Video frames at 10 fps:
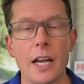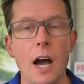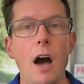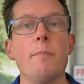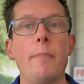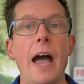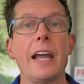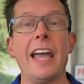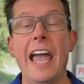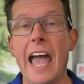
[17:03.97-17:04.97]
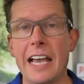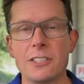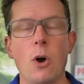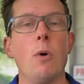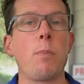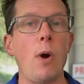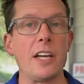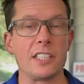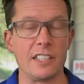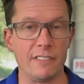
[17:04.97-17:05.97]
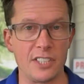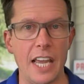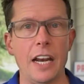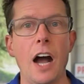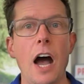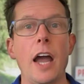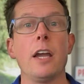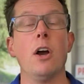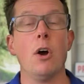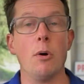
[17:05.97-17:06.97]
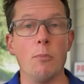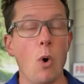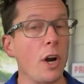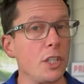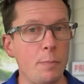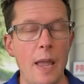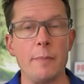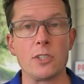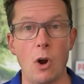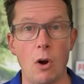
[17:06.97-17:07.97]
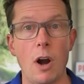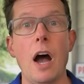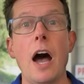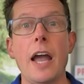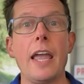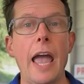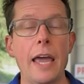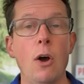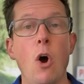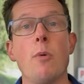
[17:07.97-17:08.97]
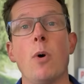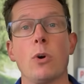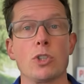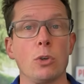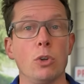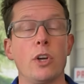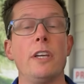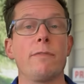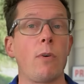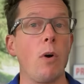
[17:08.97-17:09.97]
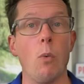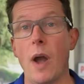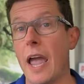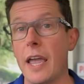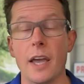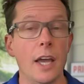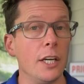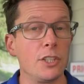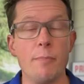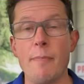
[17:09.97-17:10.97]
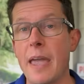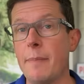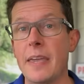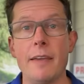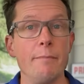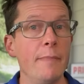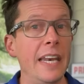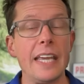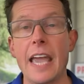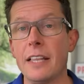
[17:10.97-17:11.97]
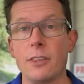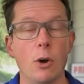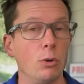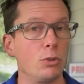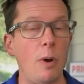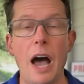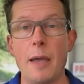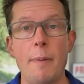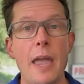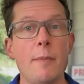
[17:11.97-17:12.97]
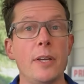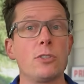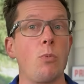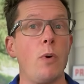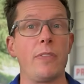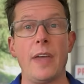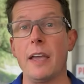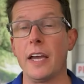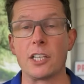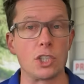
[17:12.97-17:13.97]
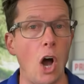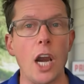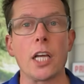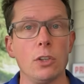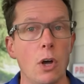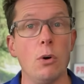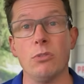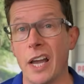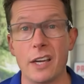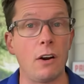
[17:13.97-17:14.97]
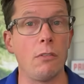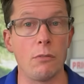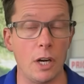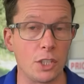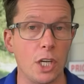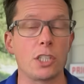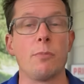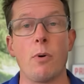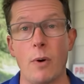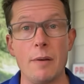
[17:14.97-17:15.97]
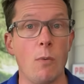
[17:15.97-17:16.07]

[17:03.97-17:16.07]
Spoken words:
comeback as home prices have stayed high, mortgage payments are high, and homeowners are looking for a way to maybe mitigate those high payments with a exotic loan like an adjustable rate